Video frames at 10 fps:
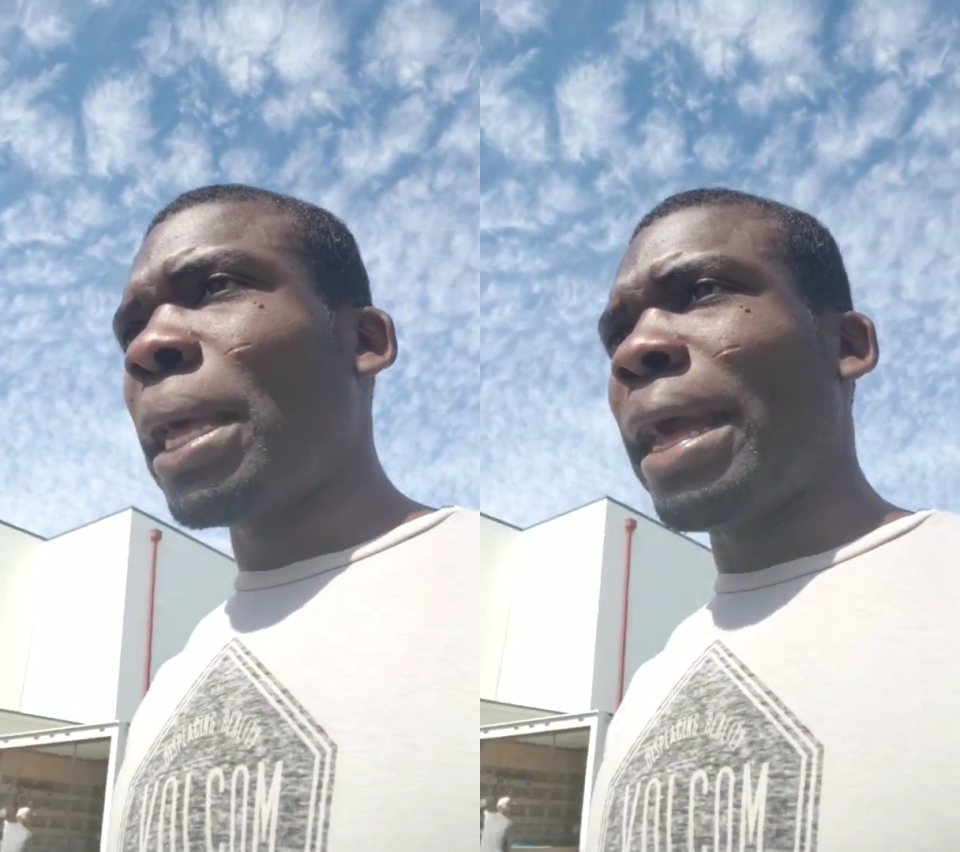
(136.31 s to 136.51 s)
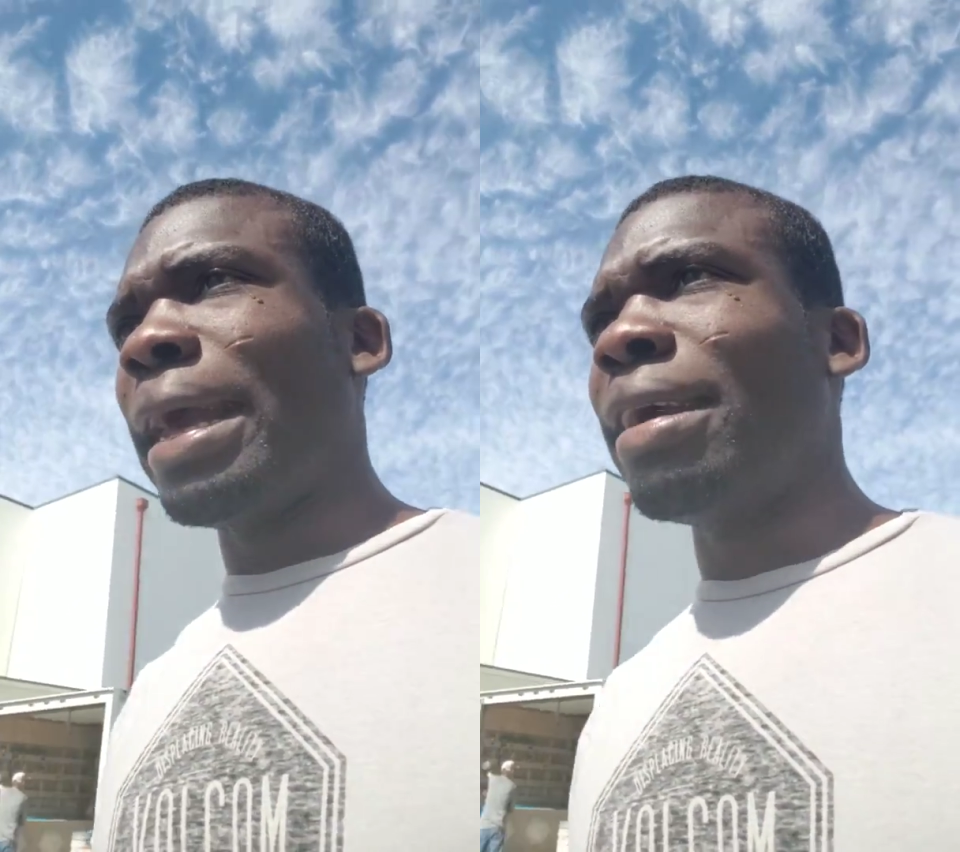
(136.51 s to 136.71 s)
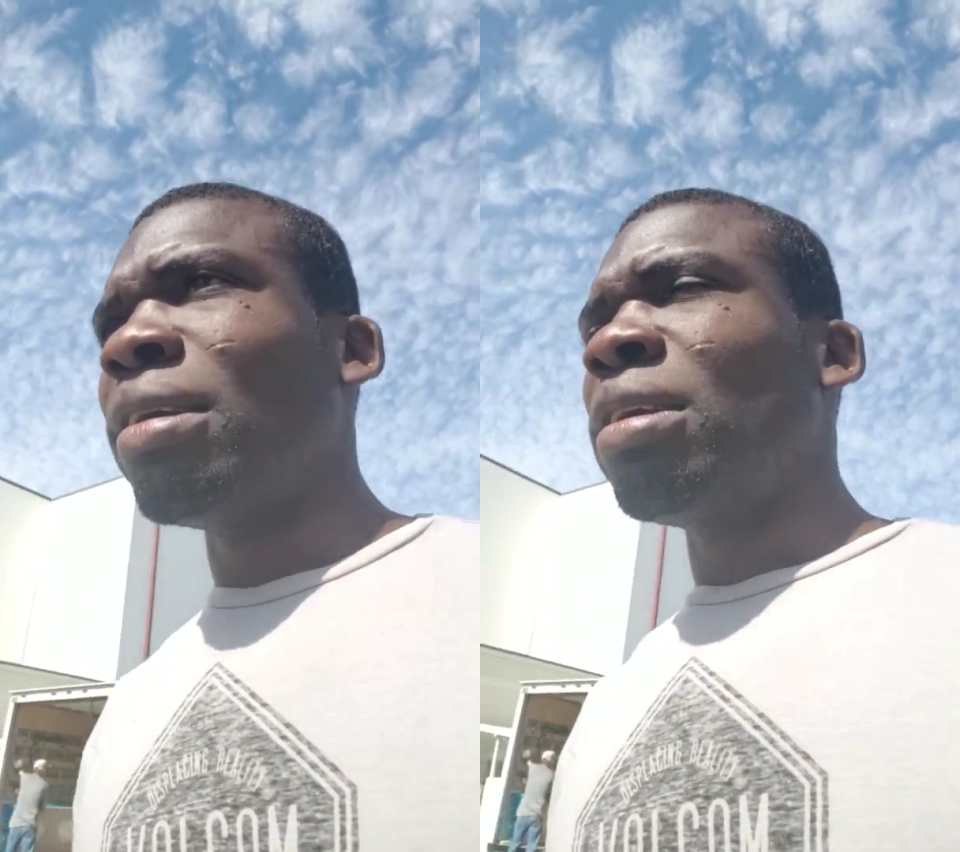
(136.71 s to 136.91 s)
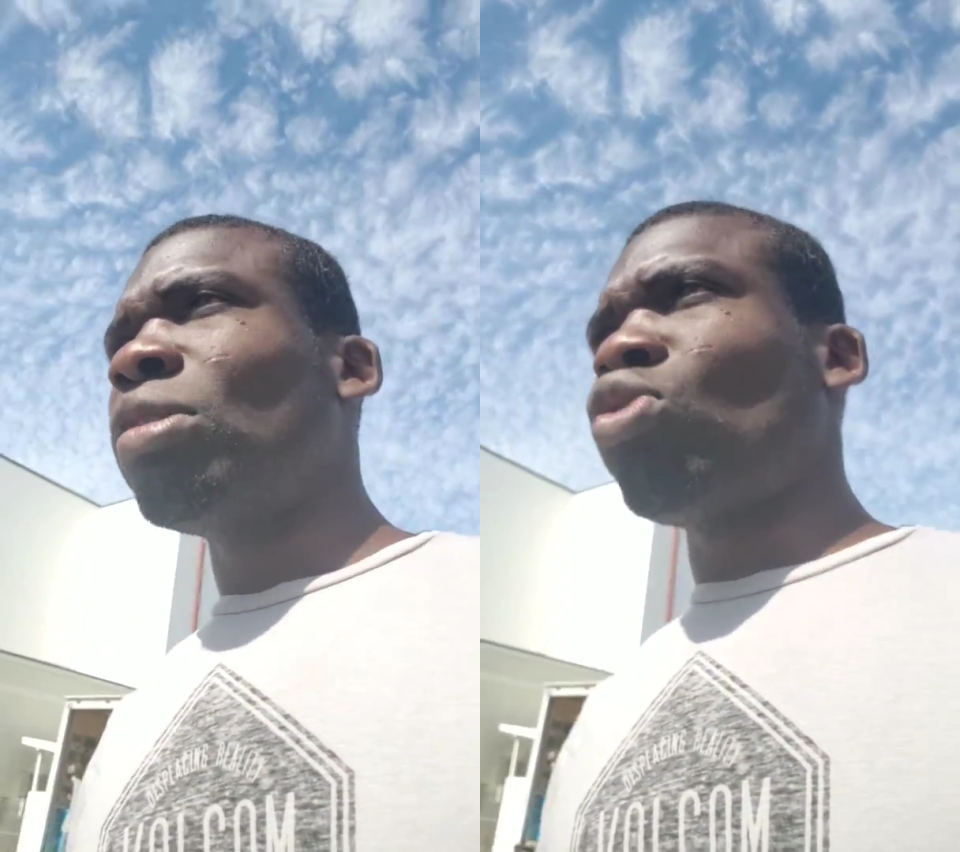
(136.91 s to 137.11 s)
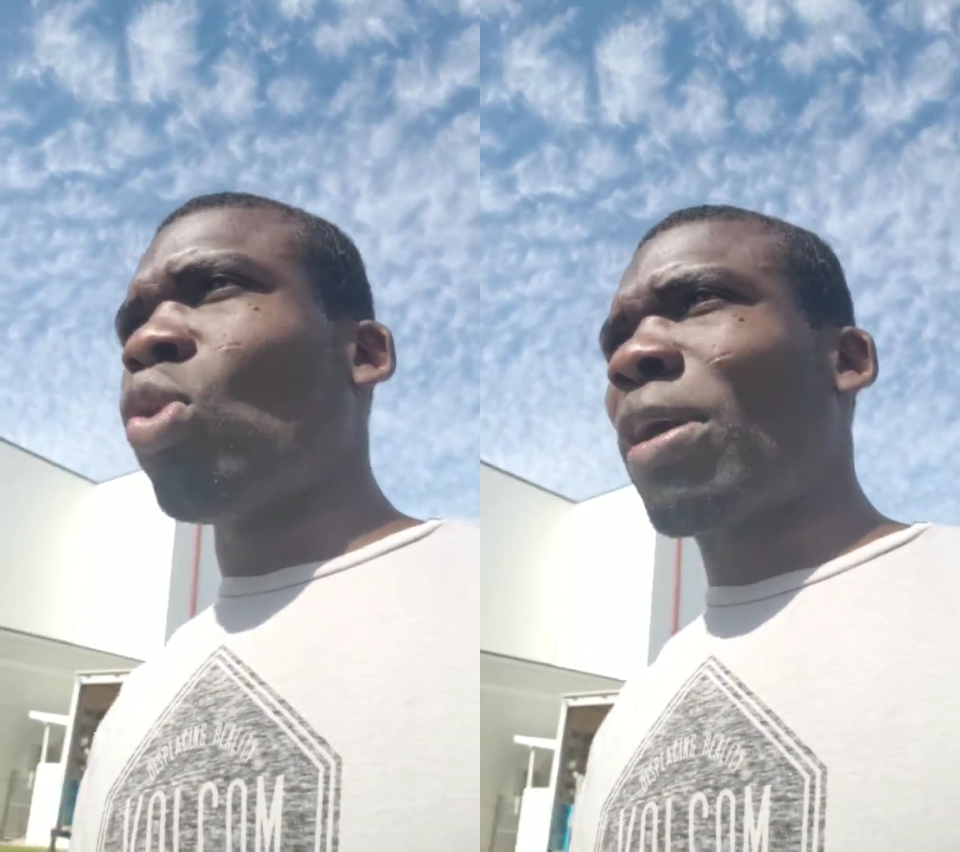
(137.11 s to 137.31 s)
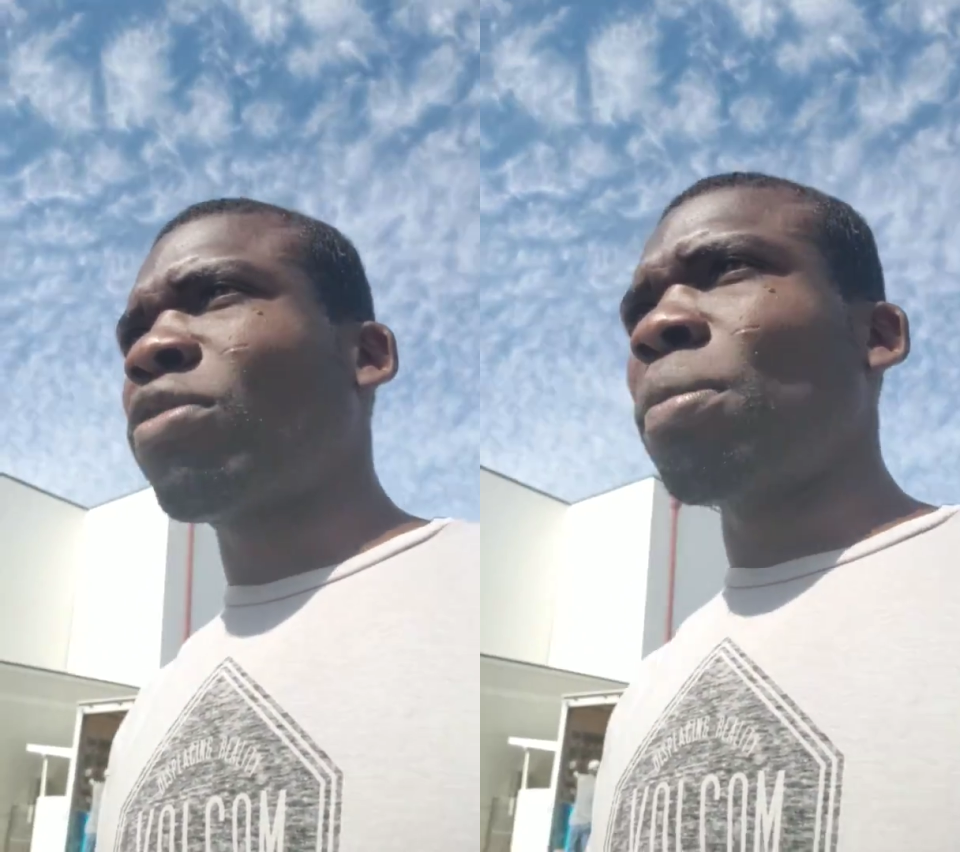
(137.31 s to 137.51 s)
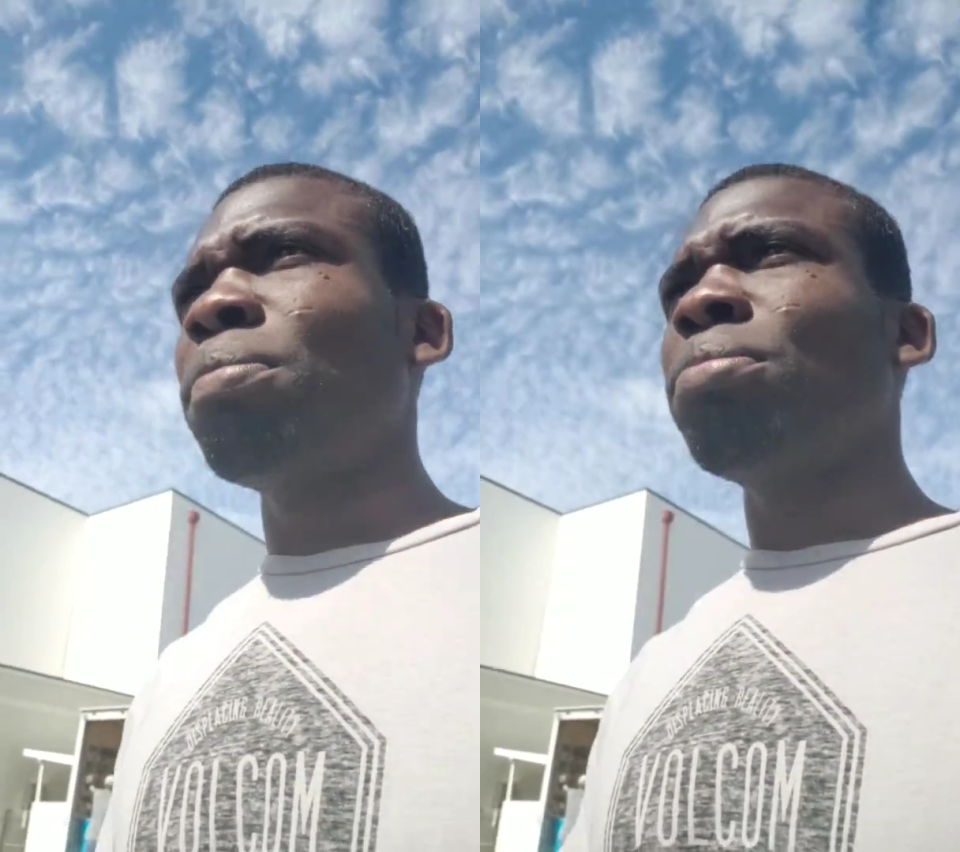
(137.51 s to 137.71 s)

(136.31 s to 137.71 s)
uh, to have some